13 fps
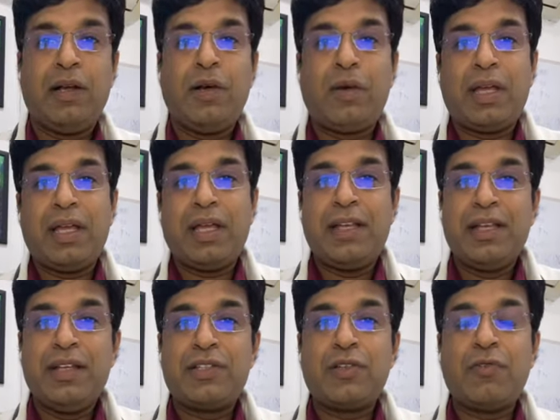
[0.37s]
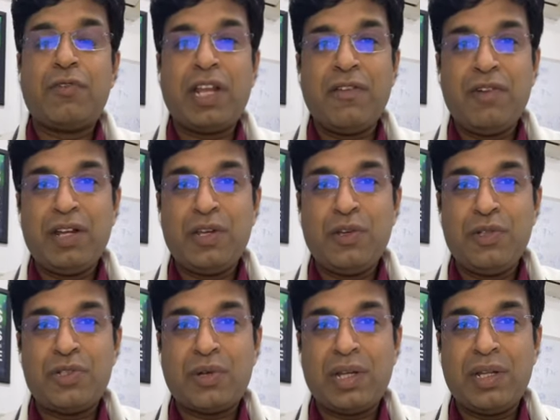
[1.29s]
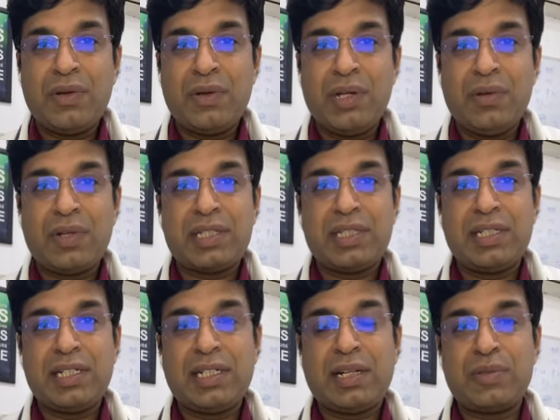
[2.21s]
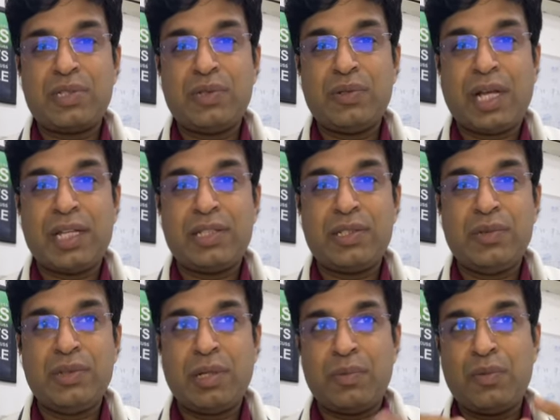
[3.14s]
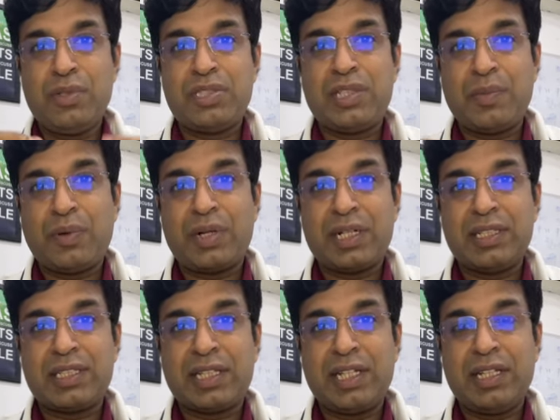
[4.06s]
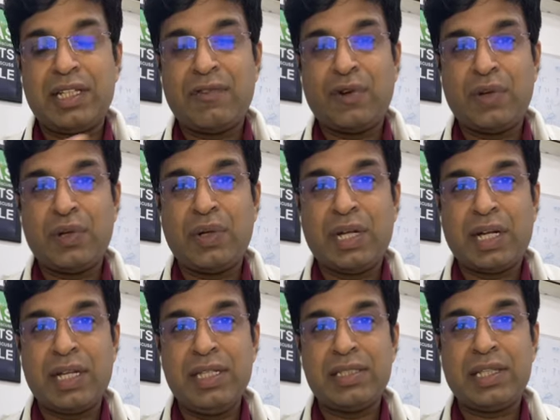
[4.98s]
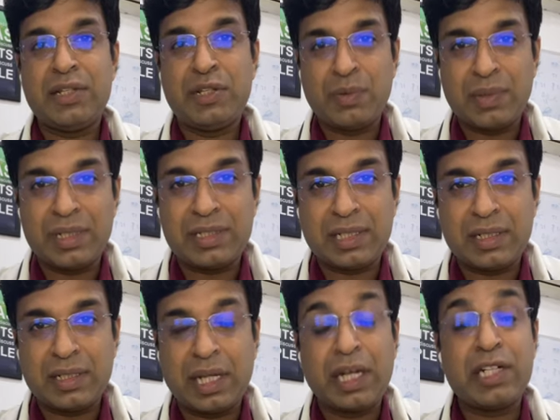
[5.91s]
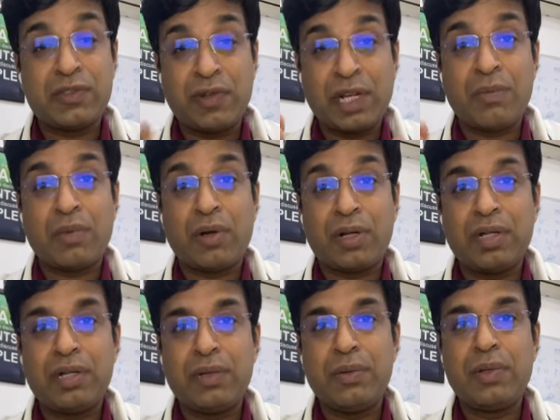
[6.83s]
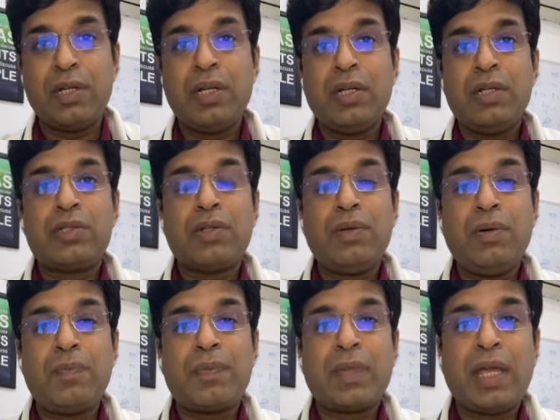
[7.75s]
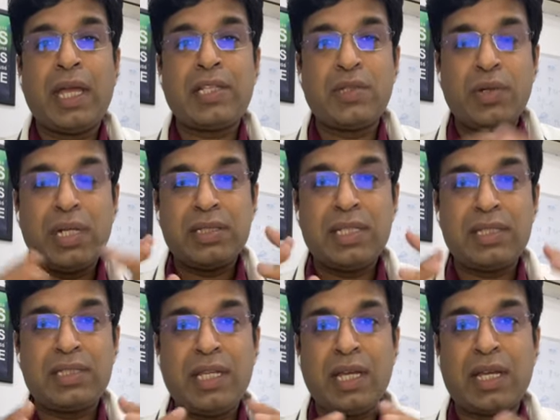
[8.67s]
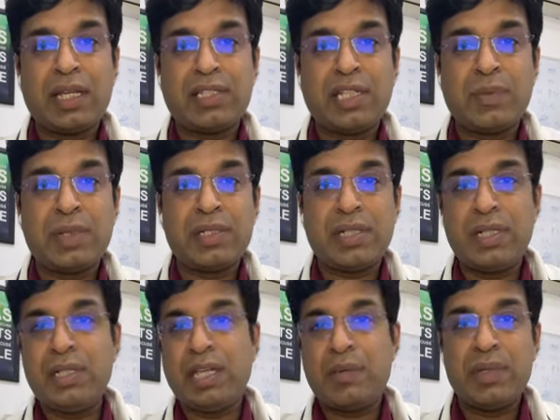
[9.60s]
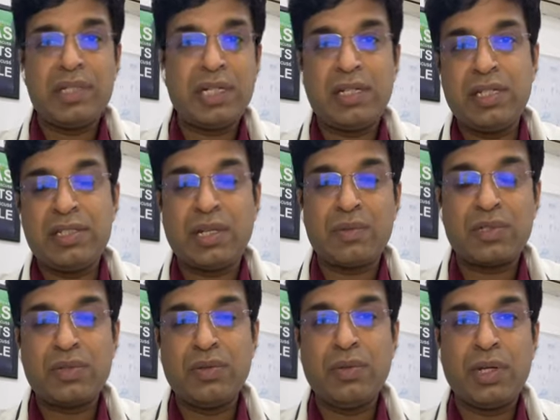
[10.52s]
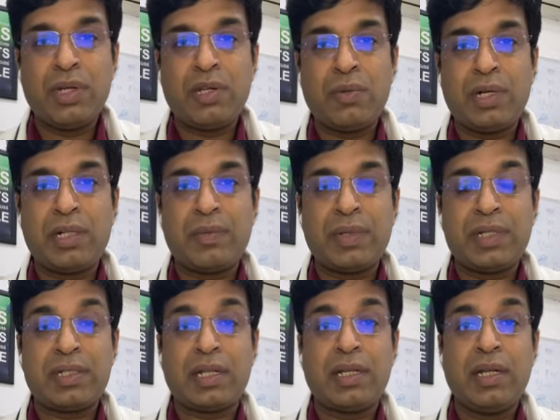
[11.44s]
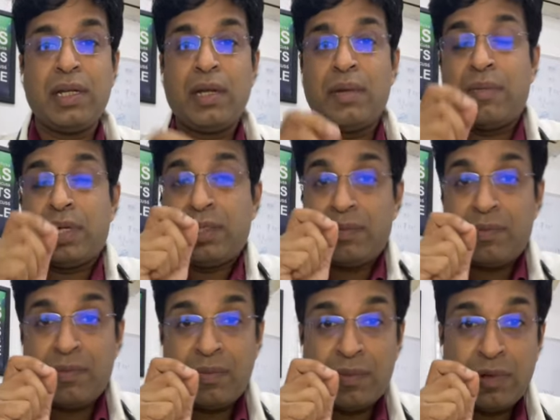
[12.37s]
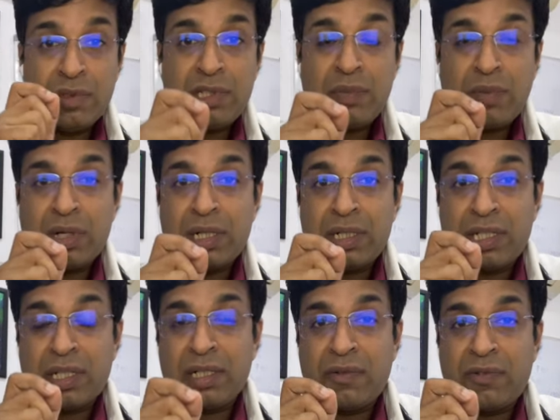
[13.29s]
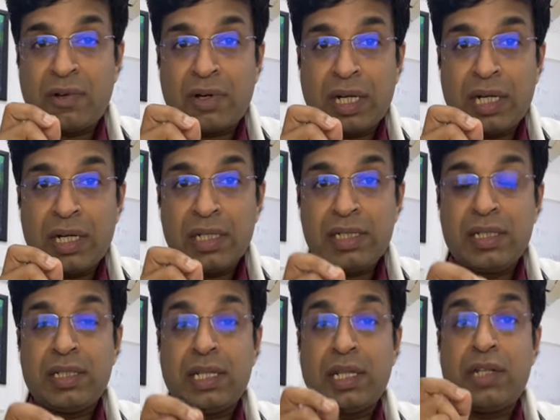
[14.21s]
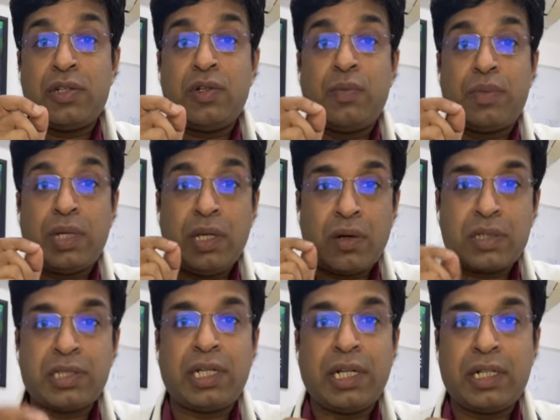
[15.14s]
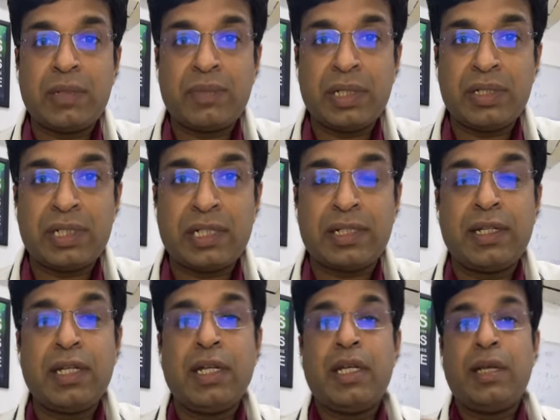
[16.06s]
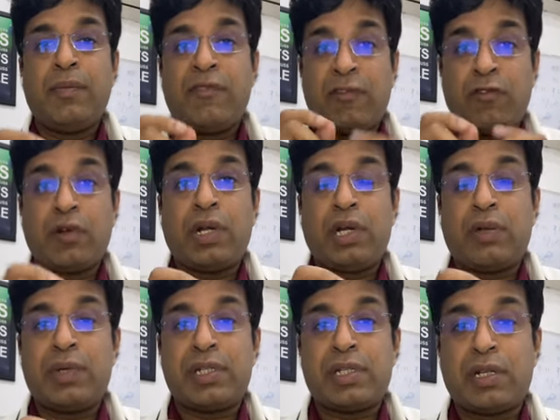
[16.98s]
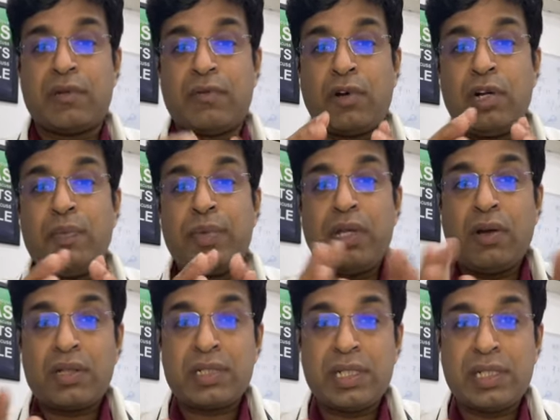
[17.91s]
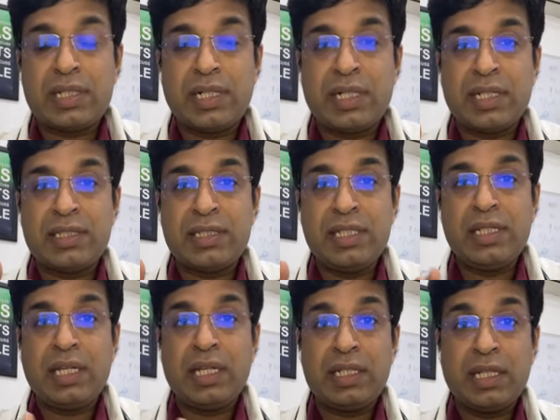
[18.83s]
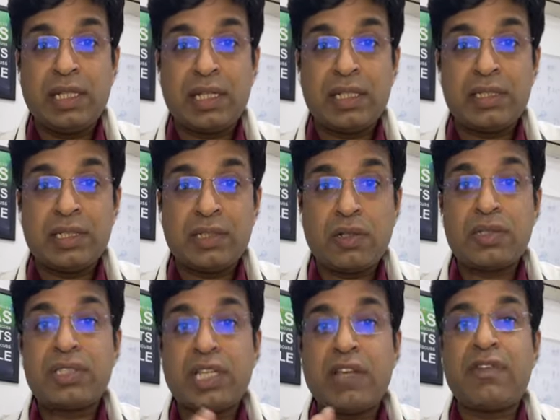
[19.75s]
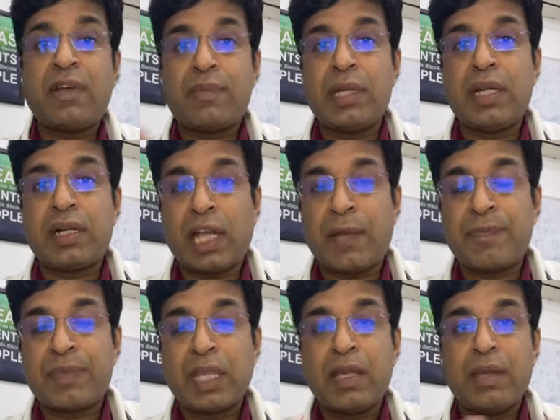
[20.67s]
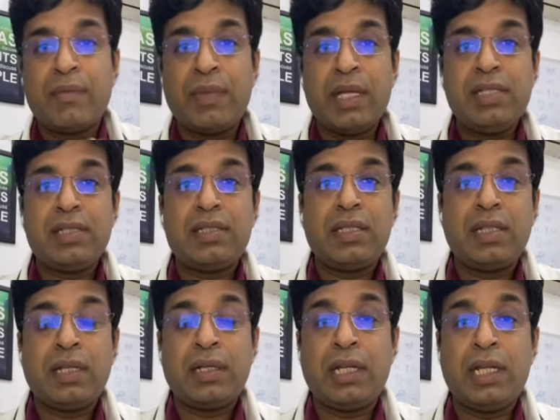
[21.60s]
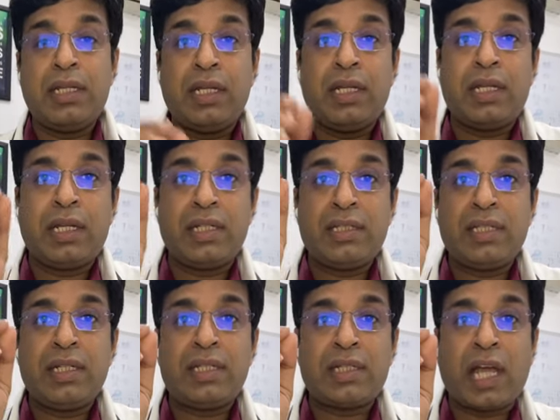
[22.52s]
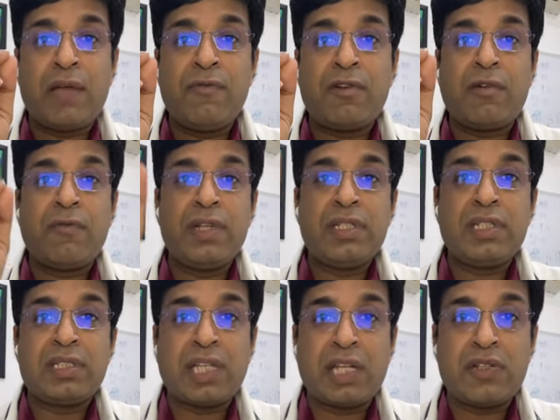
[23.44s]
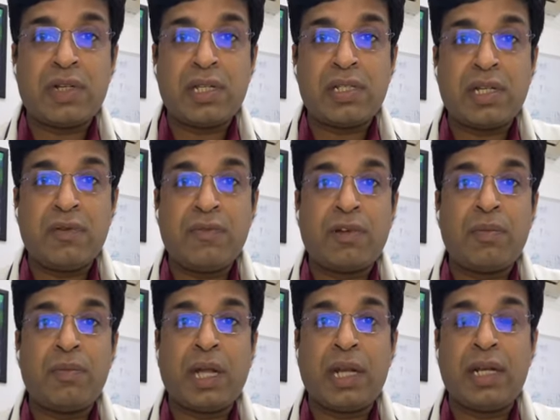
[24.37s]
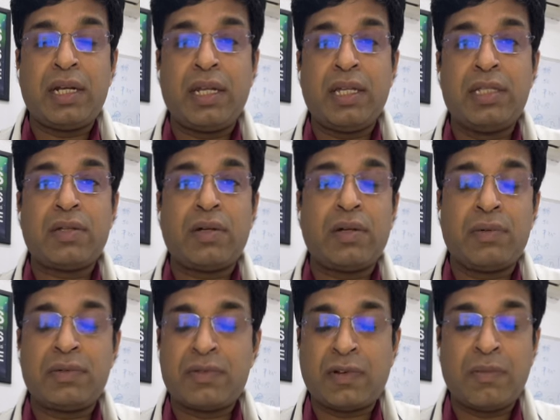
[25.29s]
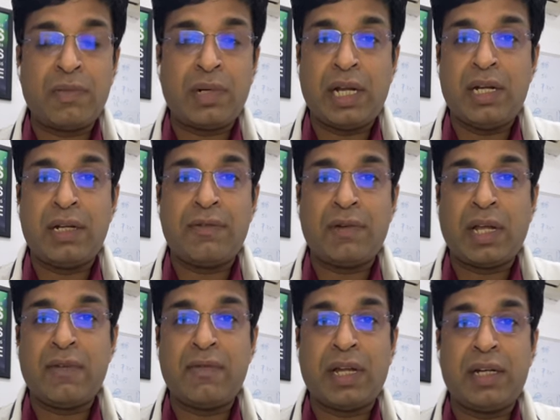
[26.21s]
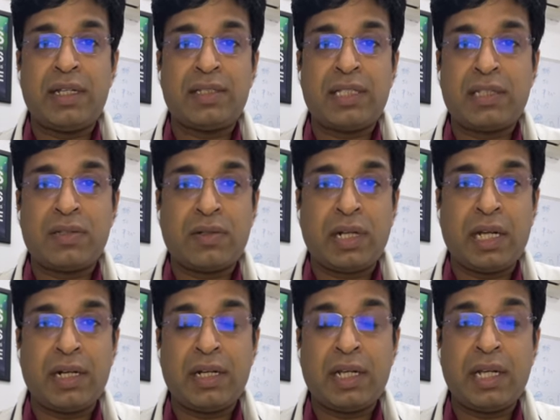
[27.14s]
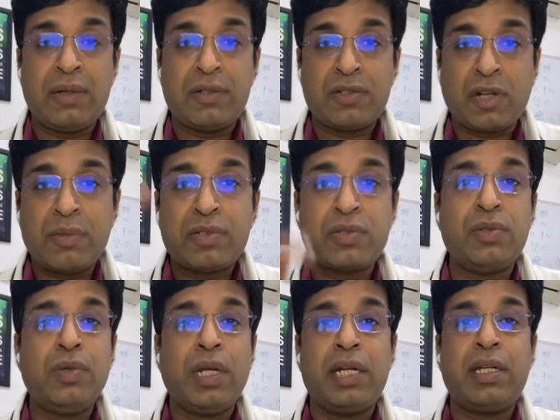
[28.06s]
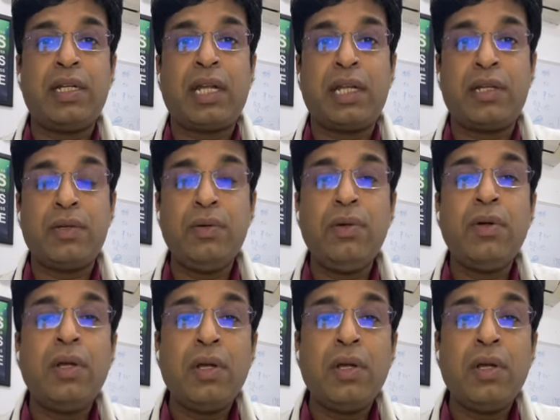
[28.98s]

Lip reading: Okay. So whenever a new joinee or new resident comes to the ICU, the most important skill they want to learn is intubation, and it's very important too. So as soon as they see a crashing patient, they immediately jumps to intubate the patient. But the most important thing they forget is they need to pre-oxygenate the patient before intubation. What pre-oxygenation does it? It increases your safe apnea time. Means it increases the time from which the saturation from 90s or from 95, 96 or 99 drops to 89 to